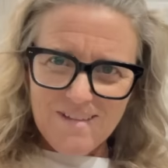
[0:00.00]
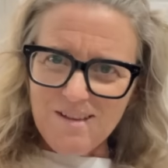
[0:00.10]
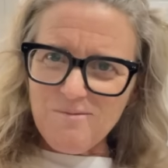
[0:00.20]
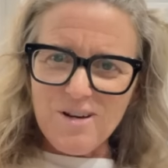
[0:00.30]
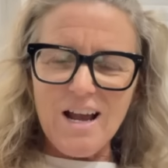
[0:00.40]

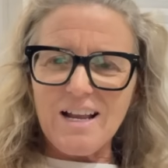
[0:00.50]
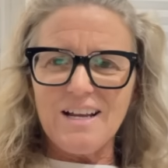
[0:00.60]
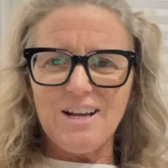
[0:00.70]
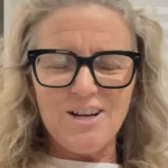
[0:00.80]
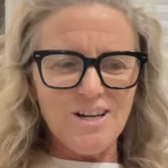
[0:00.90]
we're not going
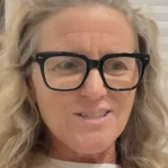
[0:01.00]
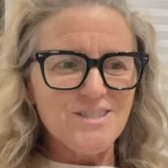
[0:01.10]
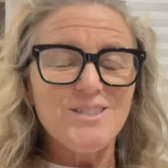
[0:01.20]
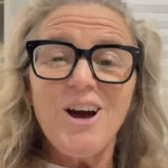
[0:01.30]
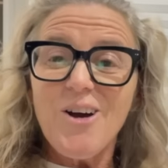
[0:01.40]
to get called.
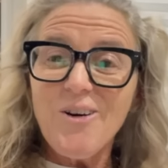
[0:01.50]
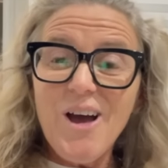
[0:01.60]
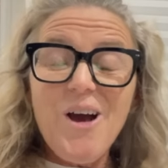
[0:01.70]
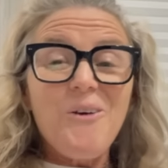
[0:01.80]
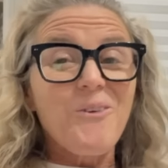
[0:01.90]
So
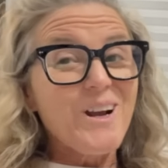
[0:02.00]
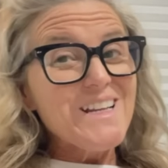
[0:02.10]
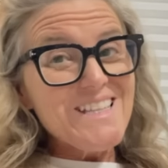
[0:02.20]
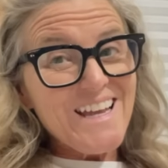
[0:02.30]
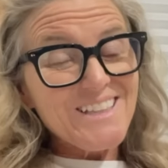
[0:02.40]
we're going
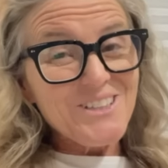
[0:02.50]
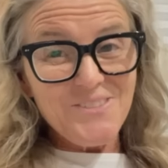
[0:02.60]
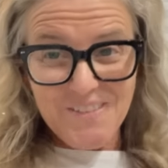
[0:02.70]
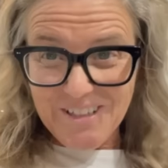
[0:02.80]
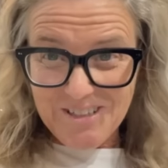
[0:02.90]
to take a little
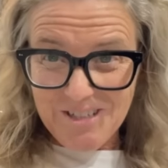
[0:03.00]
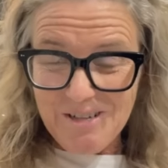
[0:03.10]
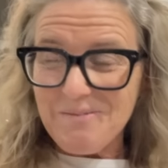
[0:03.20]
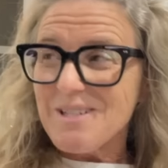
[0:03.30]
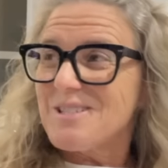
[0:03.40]
field
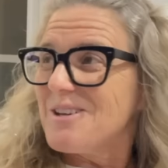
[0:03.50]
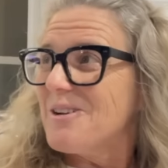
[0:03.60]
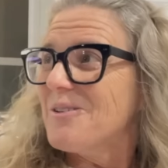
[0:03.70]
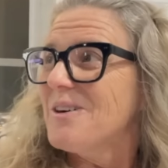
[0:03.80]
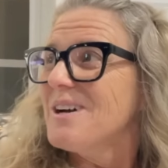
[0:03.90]
trip
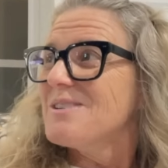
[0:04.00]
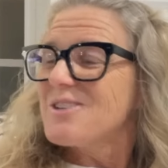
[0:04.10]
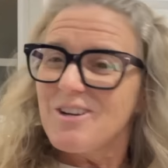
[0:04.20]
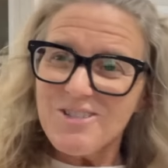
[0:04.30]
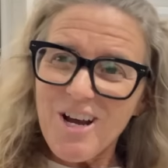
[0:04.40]
to
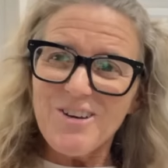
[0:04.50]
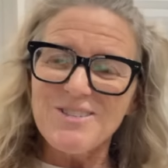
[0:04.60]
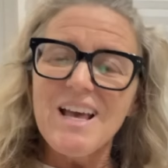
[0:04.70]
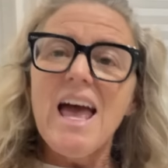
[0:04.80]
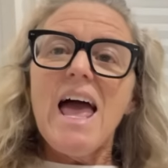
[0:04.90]
Trader
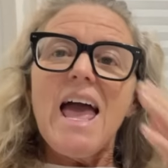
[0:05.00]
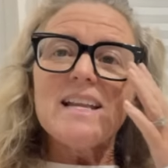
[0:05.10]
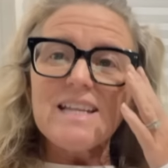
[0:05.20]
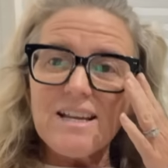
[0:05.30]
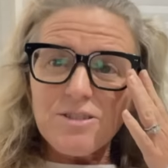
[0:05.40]
Joe's.
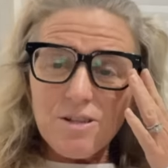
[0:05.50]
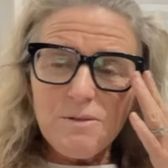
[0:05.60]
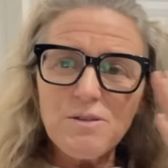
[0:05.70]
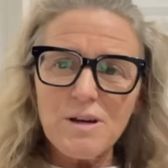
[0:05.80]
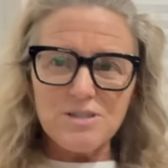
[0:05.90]
And to answer some of
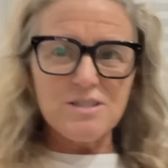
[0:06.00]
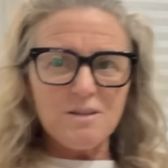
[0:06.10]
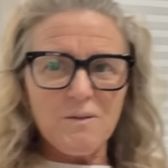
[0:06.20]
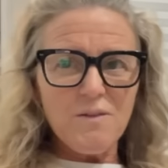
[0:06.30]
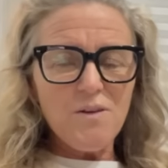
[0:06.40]
your questions,
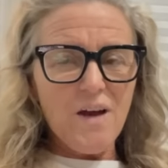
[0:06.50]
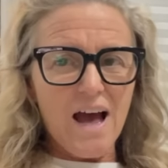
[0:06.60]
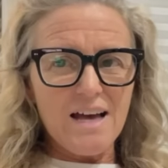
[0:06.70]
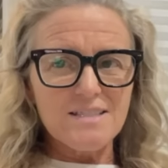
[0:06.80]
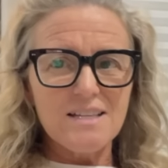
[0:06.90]
some of you have
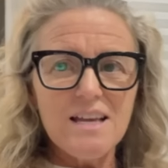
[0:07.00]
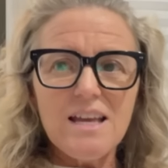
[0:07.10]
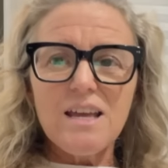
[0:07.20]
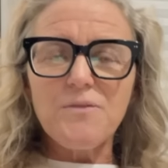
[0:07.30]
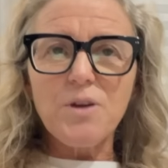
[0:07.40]
asked,
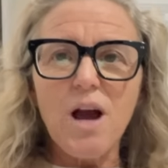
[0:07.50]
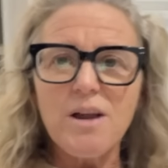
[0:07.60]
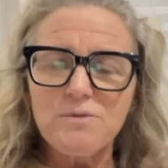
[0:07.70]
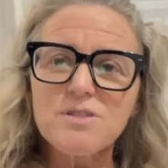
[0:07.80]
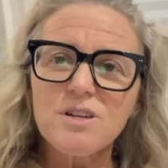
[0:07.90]
if you're
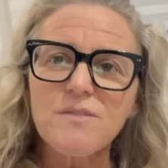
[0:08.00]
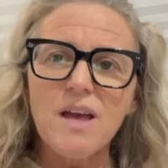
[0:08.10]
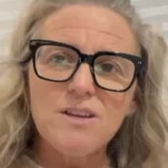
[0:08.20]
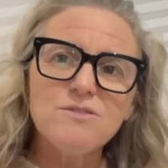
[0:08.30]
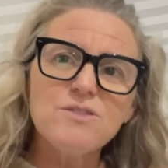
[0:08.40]
on reserve
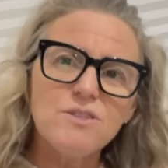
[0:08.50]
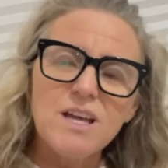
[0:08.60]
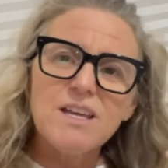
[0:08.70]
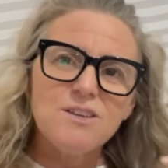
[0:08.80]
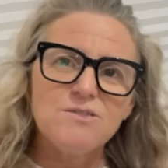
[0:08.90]
and you don't
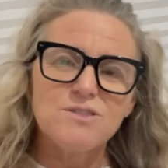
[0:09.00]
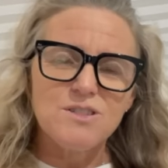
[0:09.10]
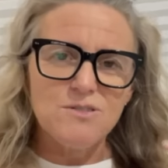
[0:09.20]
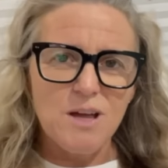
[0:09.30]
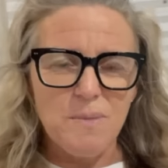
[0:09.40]
get used, do
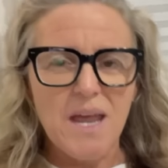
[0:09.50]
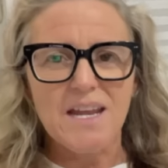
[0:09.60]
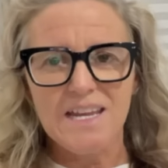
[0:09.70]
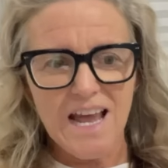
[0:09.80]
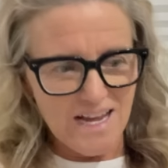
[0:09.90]
you get paid?
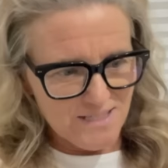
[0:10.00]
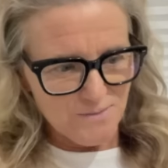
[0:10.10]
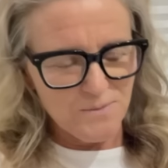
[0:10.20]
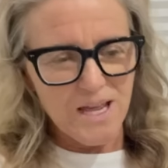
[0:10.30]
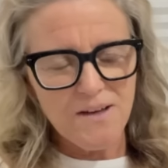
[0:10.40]
Yes,
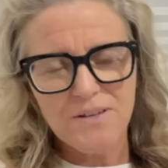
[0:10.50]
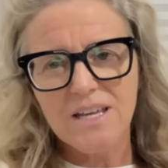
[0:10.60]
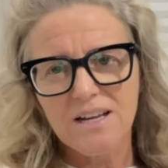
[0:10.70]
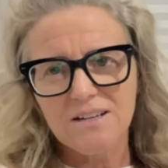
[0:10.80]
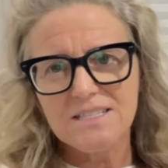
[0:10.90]
we have a
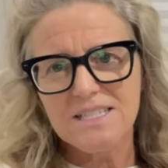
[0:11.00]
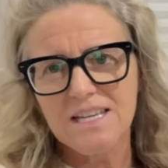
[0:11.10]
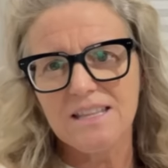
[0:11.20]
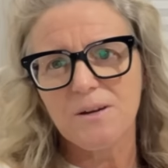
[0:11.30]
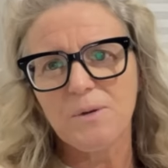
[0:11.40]

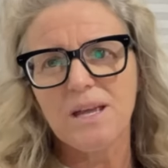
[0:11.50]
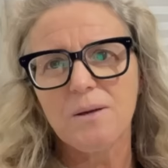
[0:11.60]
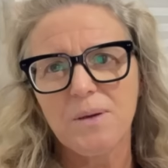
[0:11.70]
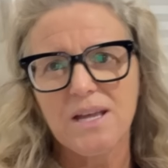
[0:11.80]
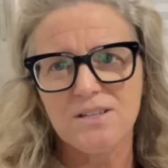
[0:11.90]
guarantee that we
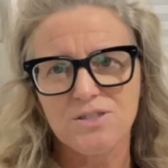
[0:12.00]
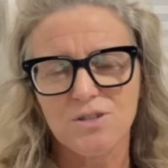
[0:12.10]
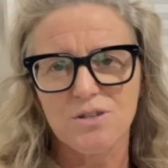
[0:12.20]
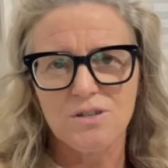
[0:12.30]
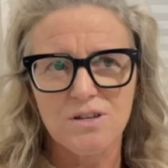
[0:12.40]
get paid a
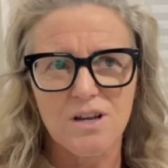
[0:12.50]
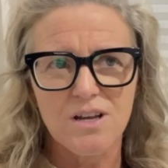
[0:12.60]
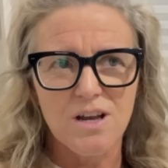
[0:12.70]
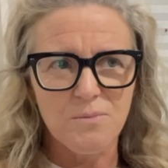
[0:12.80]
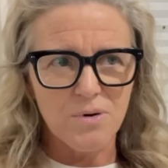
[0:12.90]
certain
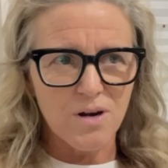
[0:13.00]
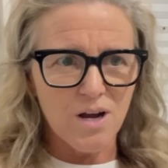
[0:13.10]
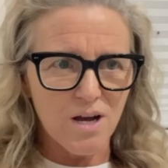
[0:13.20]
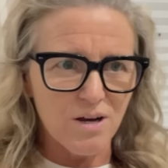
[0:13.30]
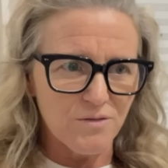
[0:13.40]
number
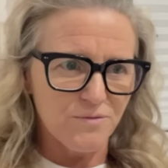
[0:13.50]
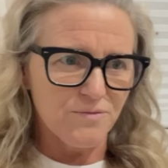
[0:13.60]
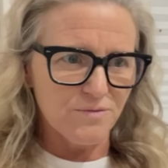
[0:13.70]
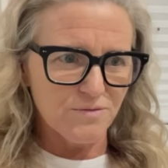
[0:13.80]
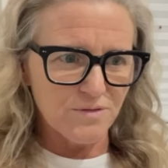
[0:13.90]
of
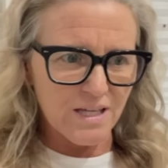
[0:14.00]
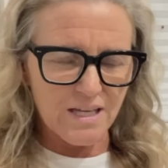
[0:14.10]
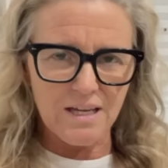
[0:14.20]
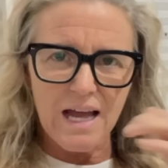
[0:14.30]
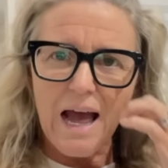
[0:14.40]

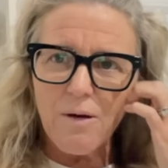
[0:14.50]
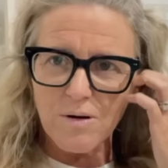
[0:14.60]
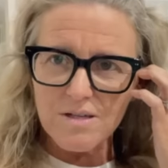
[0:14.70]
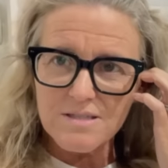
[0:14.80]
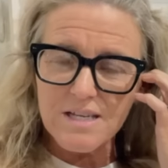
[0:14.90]
like
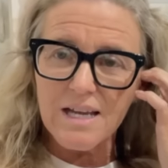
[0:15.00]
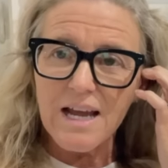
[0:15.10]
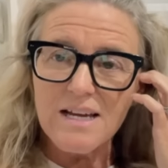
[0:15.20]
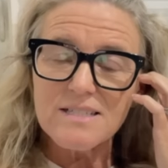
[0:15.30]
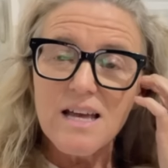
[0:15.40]
hours, I
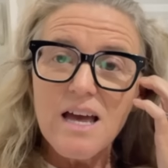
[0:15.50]
guess.